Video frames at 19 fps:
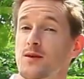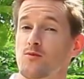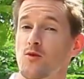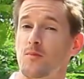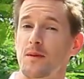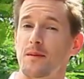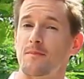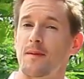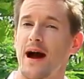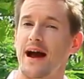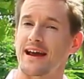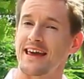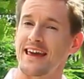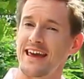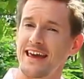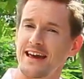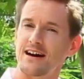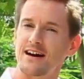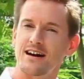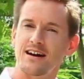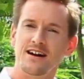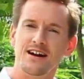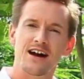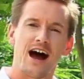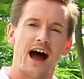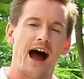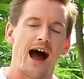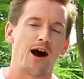we would be back here,
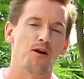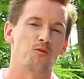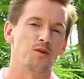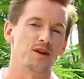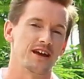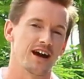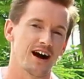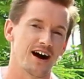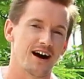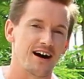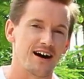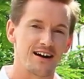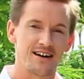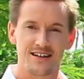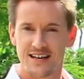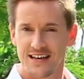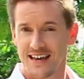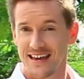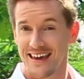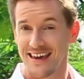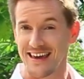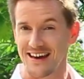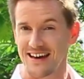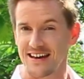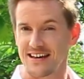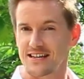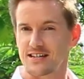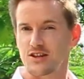and we are.
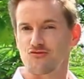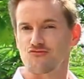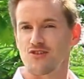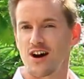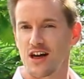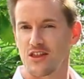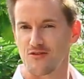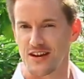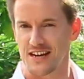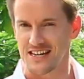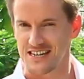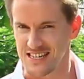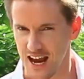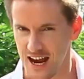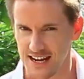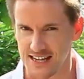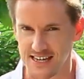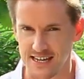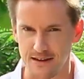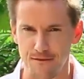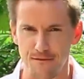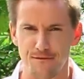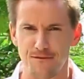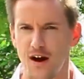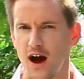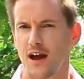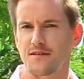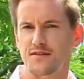Here is the rather exciting
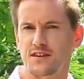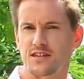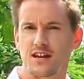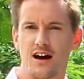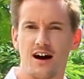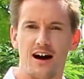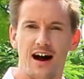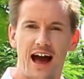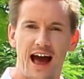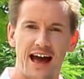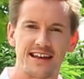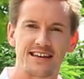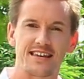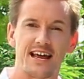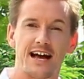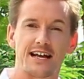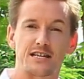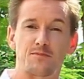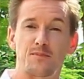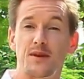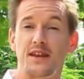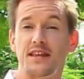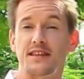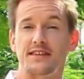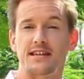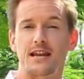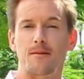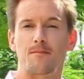5-star Andaz
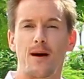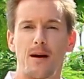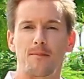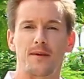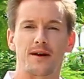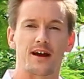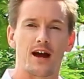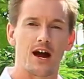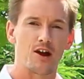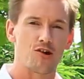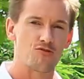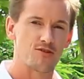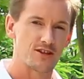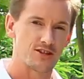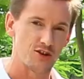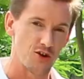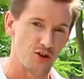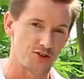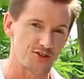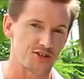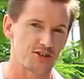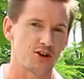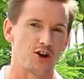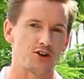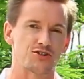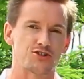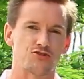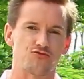Peninsula Papagayo Resort,
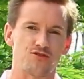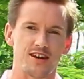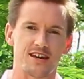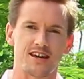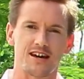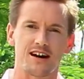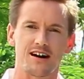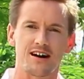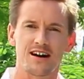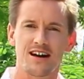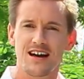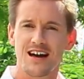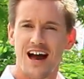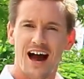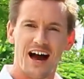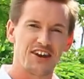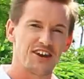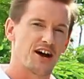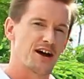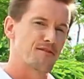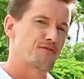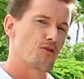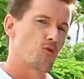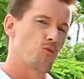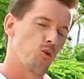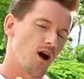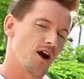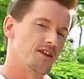Costa Rica, and I
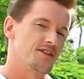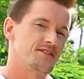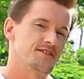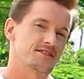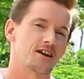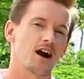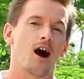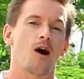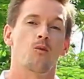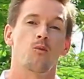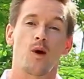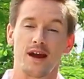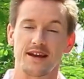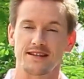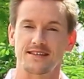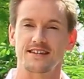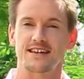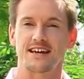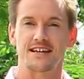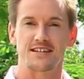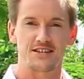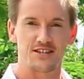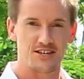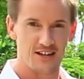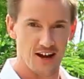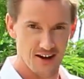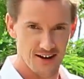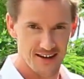for one can't wait to get
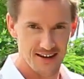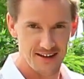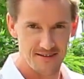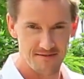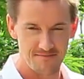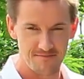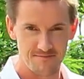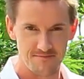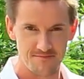stuck in.